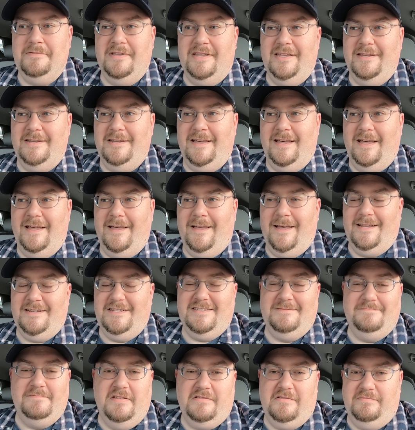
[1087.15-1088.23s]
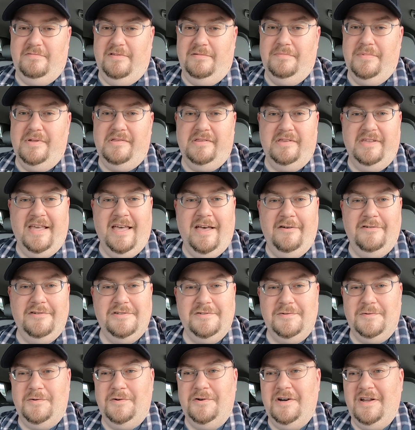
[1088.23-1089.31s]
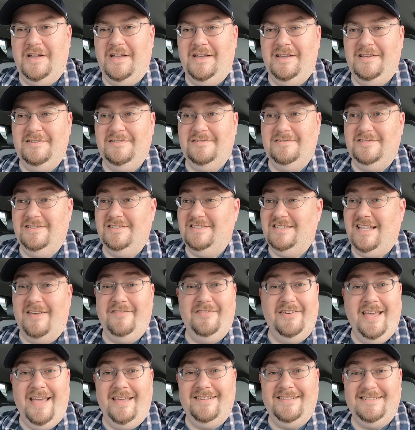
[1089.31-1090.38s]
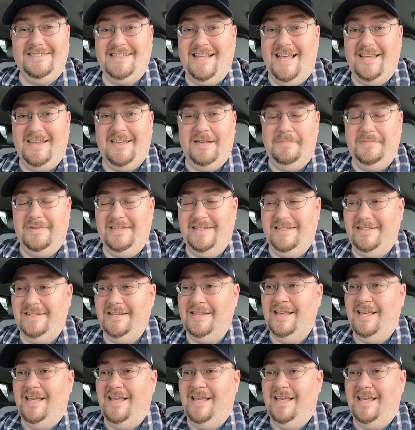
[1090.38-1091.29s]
and I just must be missing out, or just haven't had the stock coming in.